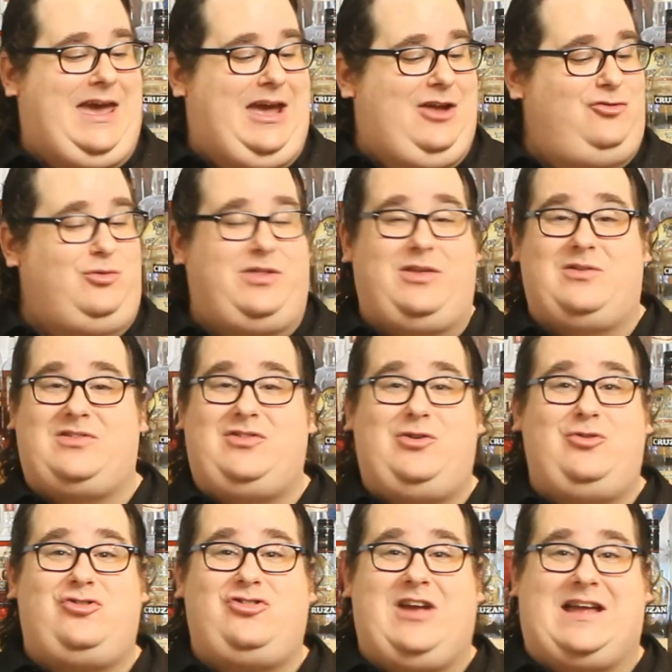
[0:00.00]
edge with those
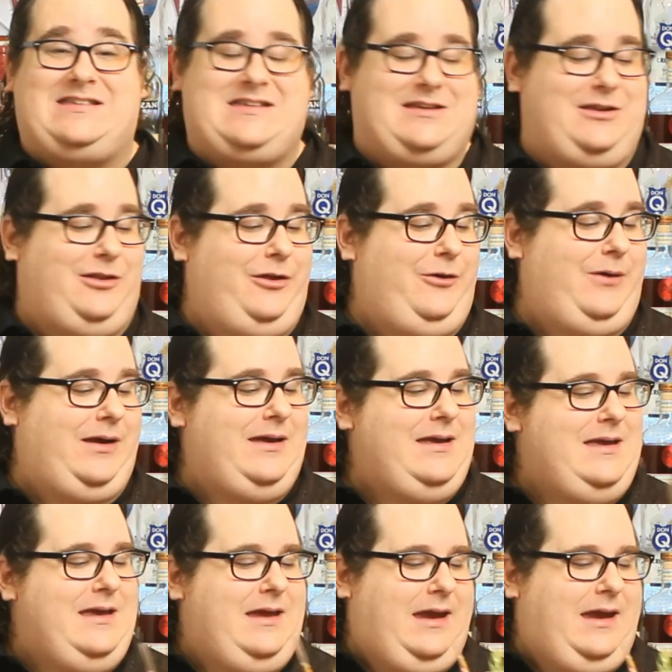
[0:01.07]
2 shots of Kahlua,